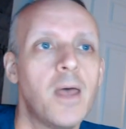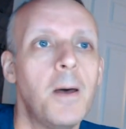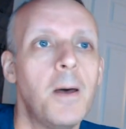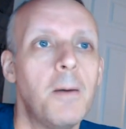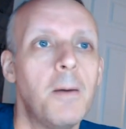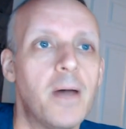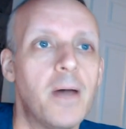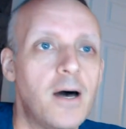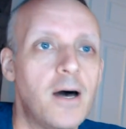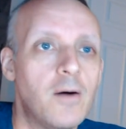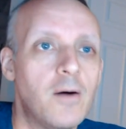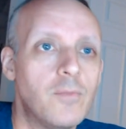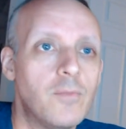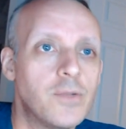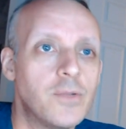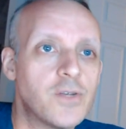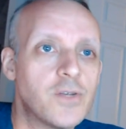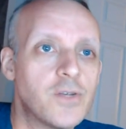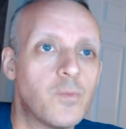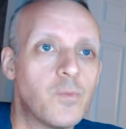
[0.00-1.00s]
But uh,
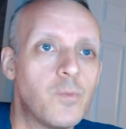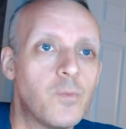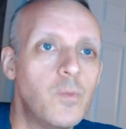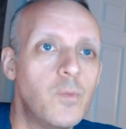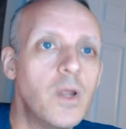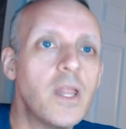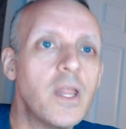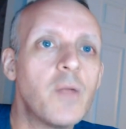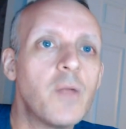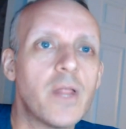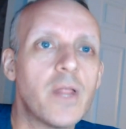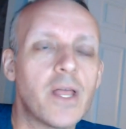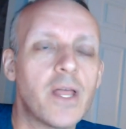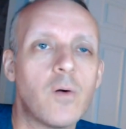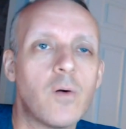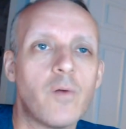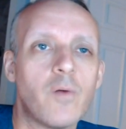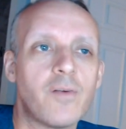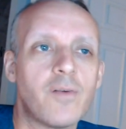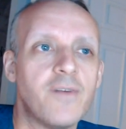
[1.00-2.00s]
just really, really
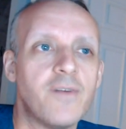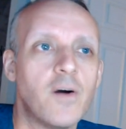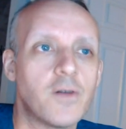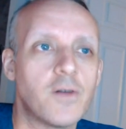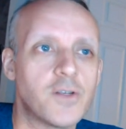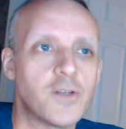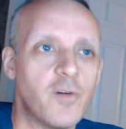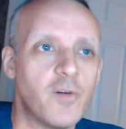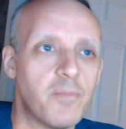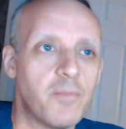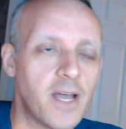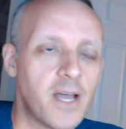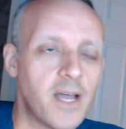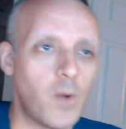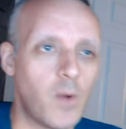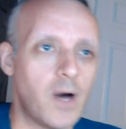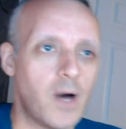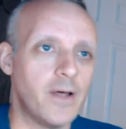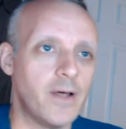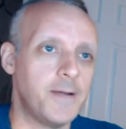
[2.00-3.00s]
cool for folks who have played
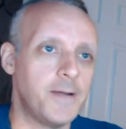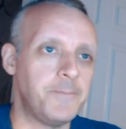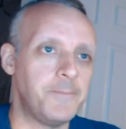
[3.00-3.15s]
Wild Hunt.